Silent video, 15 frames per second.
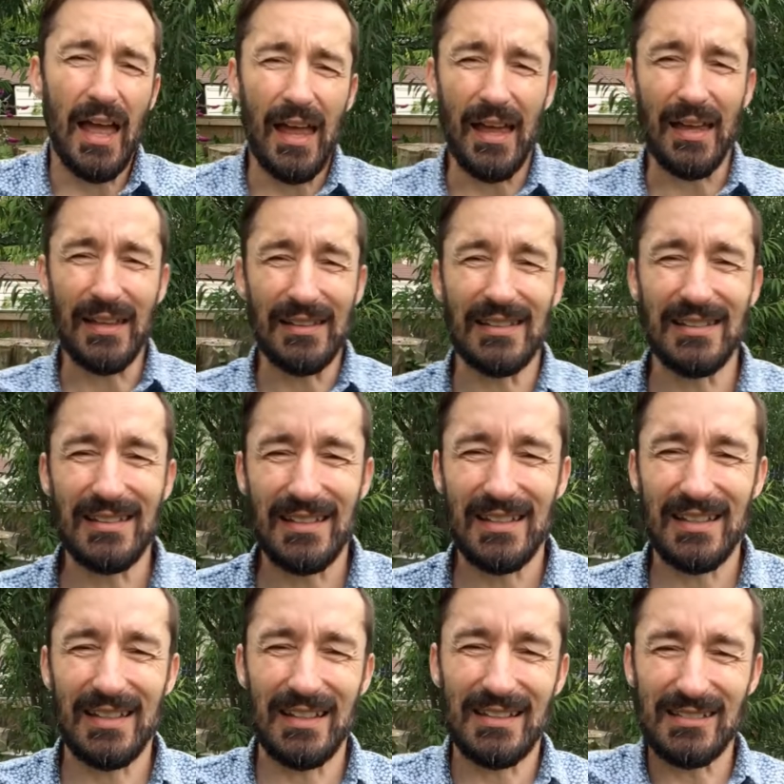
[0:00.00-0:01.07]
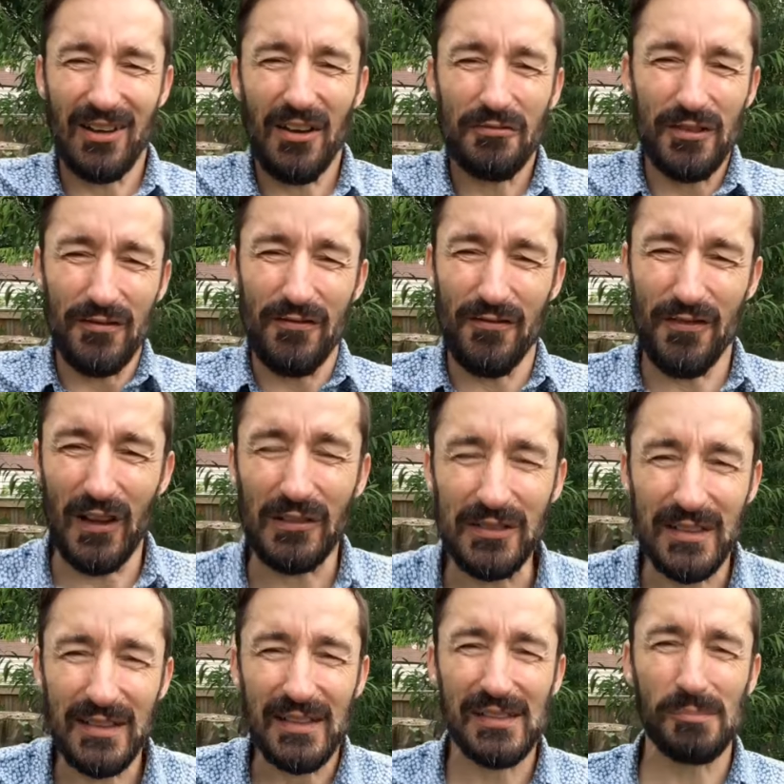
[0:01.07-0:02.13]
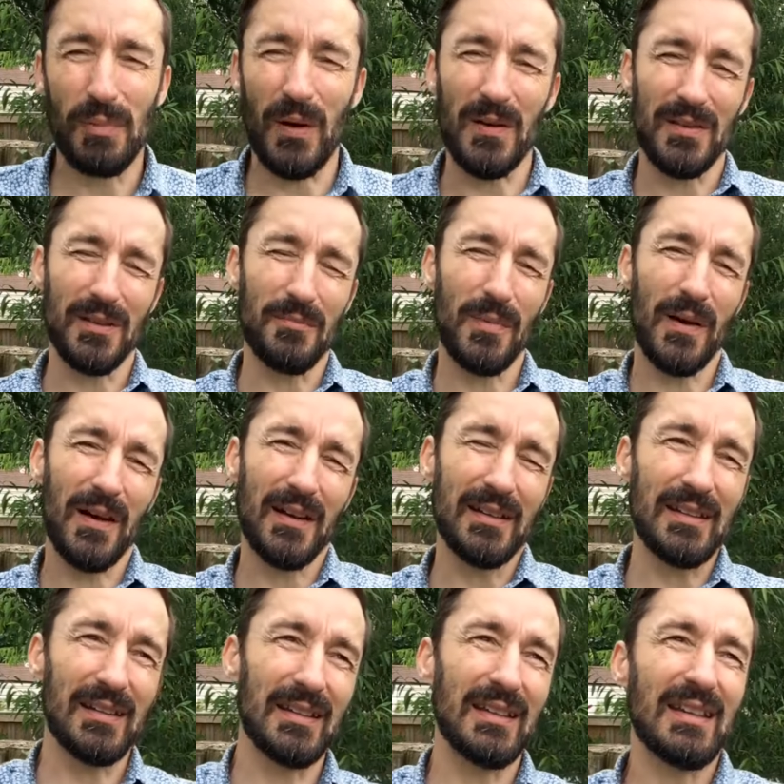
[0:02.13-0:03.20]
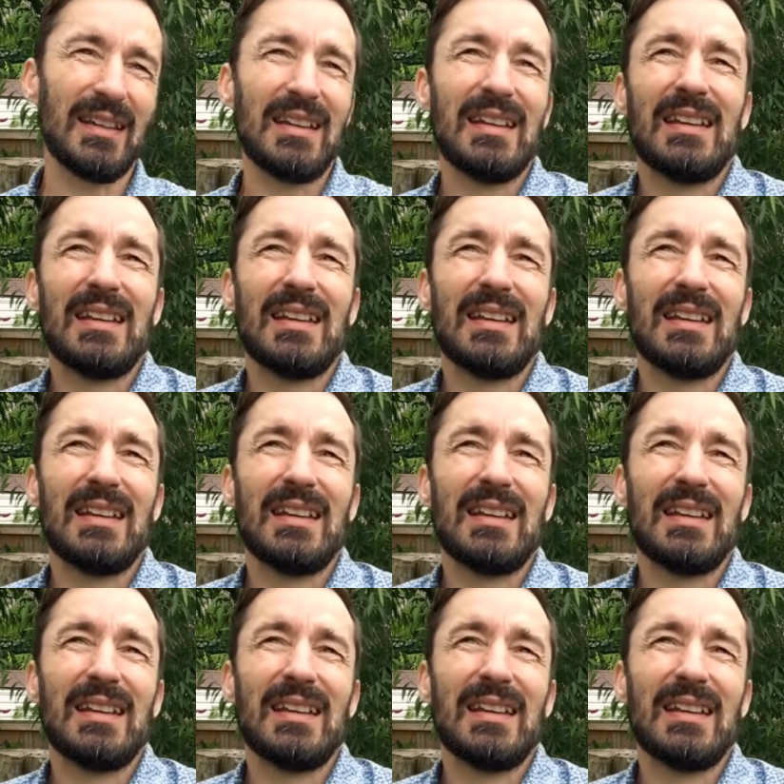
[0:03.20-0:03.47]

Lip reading: And it's often felt in this part of the body.